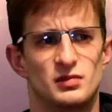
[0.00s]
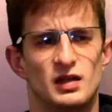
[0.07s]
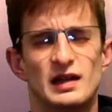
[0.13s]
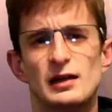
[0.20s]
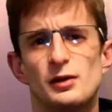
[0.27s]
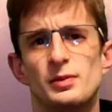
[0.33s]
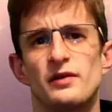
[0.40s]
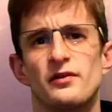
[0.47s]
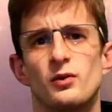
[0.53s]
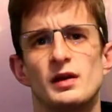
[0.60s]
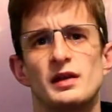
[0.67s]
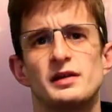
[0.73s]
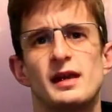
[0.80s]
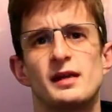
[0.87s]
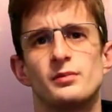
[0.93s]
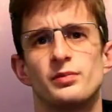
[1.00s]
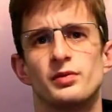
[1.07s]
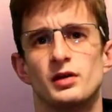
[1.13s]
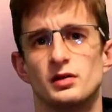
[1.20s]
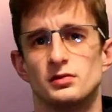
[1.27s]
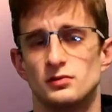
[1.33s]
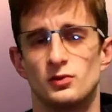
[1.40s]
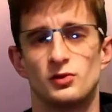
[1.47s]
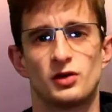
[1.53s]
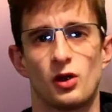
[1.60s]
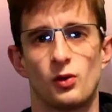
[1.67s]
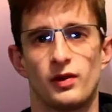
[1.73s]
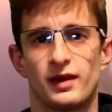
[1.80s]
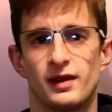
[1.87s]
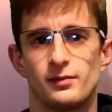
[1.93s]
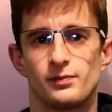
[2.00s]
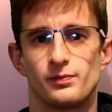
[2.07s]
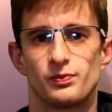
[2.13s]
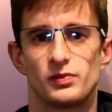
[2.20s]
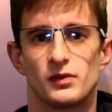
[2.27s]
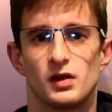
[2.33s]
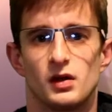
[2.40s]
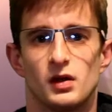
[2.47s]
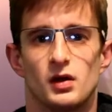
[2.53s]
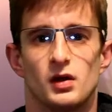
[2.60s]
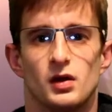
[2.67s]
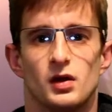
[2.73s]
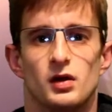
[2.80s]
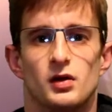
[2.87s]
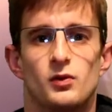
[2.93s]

a little bit of a weird name, but we'll go with it,